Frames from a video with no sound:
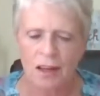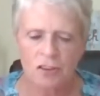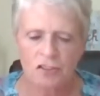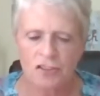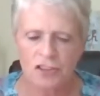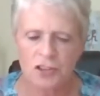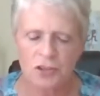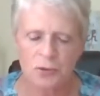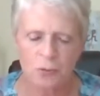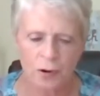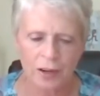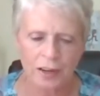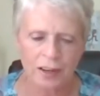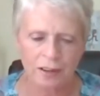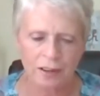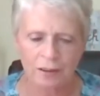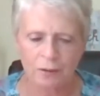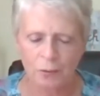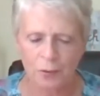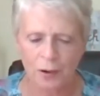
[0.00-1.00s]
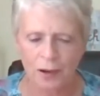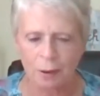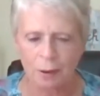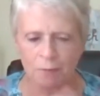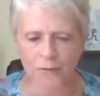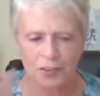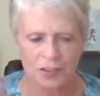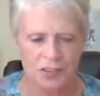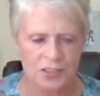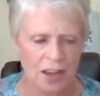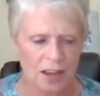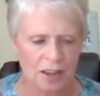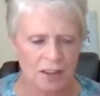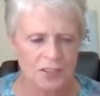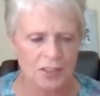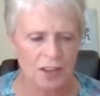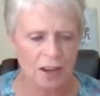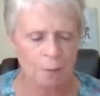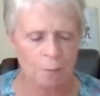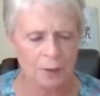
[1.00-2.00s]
just re-emphasize that.